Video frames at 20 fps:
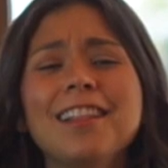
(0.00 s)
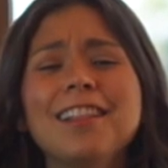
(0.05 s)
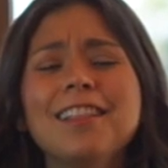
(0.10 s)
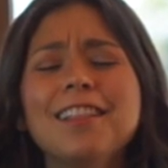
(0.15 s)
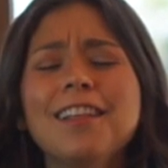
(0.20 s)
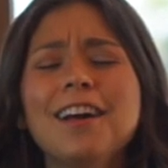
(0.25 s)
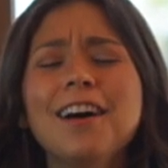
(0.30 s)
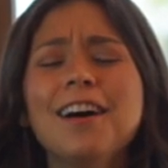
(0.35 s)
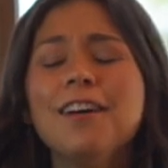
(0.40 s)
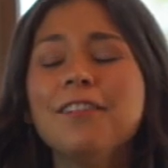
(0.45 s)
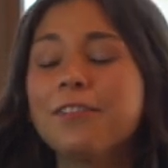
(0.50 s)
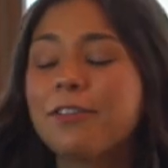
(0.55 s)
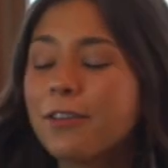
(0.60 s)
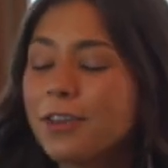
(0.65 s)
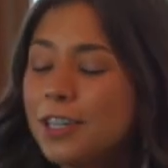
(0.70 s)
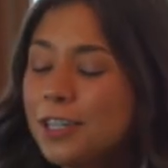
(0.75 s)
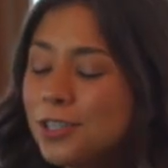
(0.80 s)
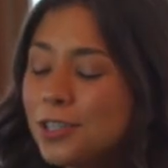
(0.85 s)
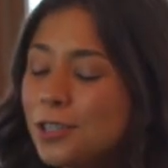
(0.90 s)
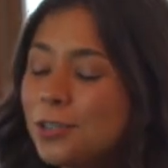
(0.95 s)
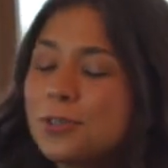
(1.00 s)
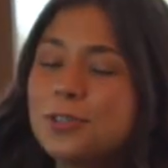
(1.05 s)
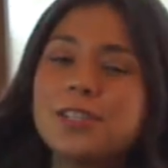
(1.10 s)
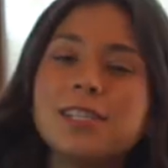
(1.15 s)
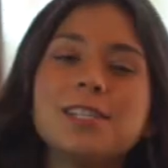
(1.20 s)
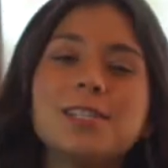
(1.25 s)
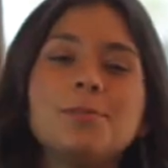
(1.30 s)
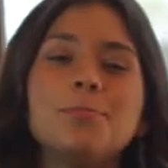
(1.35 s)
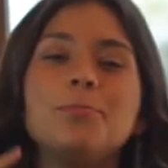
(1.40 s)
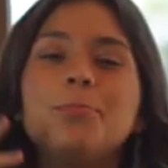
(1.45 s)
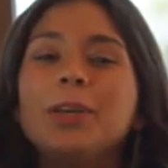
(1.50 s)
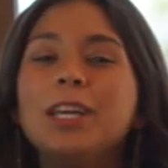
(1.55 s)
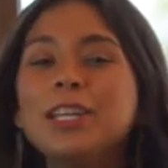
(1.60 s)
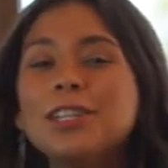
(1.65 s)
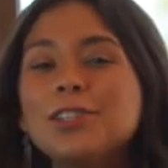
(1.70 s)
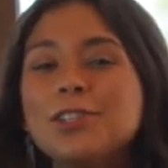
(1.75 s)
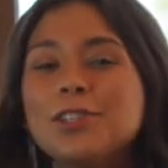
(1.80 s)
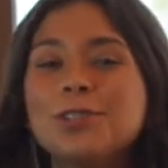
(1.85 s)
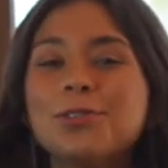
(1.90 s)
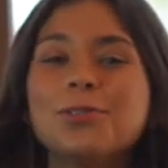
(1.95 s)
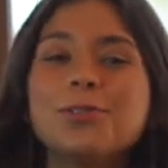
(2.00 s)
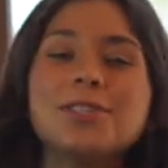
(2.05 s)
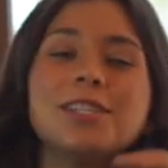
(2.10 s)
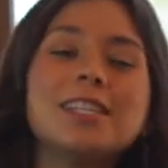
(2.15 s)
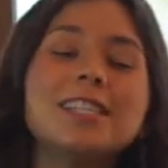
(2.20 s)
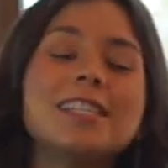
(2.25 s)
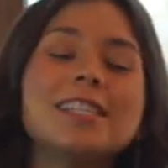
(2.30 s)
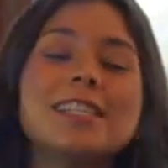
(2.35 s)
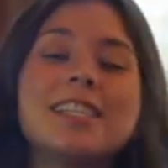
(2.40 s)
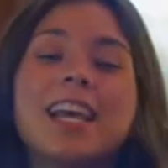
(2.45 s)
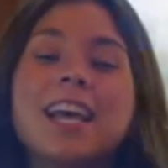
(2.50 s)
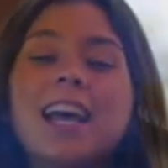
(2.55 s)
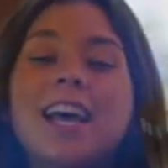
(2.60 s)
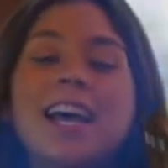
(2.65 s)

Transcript: love green juices, beet juices,